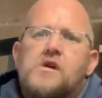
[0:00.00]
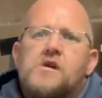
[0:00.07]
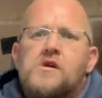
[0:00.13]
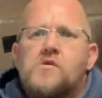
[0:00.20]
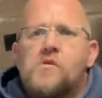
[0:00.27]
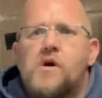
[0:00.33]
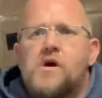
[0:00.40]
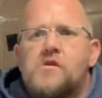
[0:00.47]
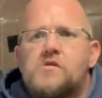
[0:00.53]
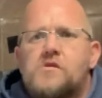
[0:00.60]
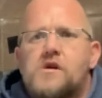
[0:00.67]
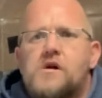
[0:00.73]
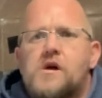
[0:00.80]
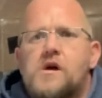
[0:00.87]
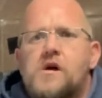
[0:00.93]

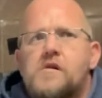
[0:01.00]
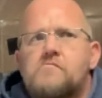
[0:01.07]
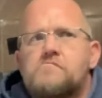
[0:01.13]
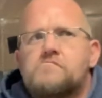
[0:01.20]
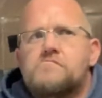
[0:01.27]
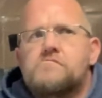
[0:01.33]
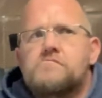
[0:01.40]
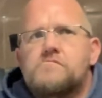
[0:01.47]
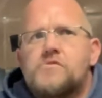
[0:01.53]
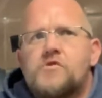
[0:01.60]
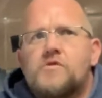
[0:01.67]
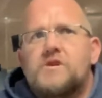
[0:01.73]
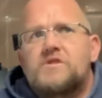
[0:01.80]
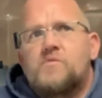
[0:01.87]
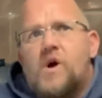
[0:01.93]
Well, the
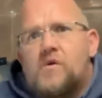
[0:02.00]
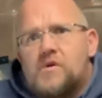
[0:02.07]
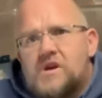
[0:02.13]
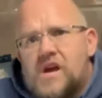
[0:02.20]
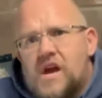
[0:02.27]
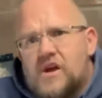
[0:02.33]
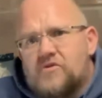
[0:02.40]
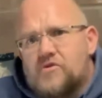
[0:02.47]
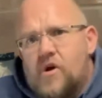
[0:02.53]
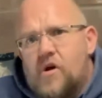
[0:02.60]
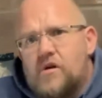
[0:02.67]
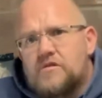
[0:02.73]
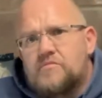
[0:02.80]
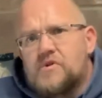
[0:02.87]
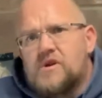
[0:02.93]
reason why we can't draw
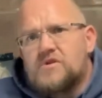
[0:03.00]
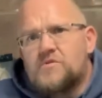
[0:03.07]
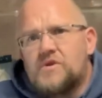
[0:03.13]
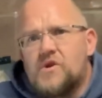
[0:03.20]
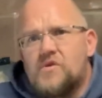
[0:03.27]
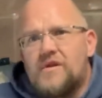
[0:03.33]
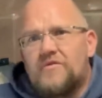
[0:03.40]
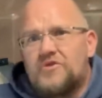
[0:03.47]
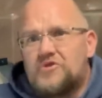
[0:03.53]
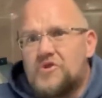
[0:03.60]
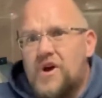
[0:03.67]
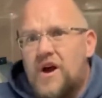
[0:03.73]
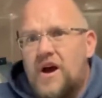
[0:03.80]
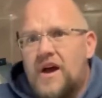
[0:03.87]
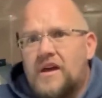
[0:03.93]
is because we don't ever
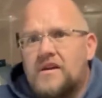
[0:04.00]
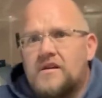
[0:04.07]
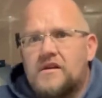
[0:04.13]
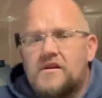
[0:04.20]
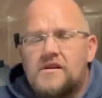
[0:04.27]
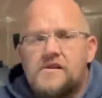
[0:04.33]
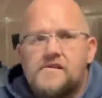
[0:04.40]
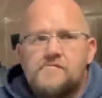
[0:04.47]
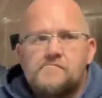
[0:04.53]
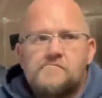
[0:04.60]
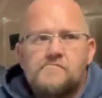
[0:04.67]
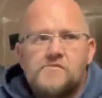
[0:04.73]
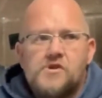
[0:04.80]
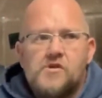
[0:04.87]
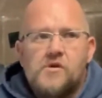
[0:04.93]
try.
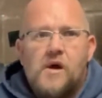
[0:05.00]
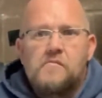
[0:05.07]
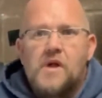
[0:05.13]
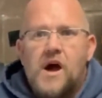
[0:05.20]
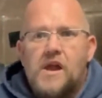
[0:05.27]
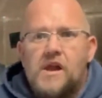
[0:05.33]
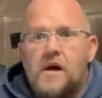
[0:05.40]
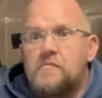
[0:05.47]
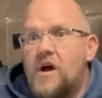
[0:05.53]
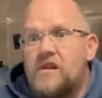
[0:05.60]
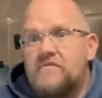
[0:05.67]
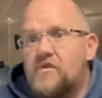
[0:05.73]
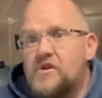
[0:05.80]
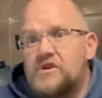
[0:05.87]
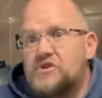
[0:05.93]
I'm not a
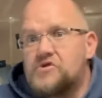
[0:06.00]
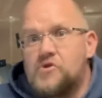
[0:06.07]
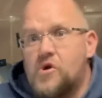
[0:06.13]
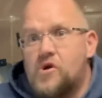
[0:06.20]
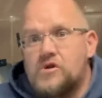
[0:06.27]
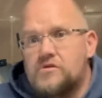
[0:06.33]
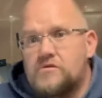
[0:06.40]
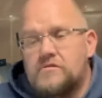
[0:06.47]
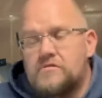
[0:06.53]
very strong,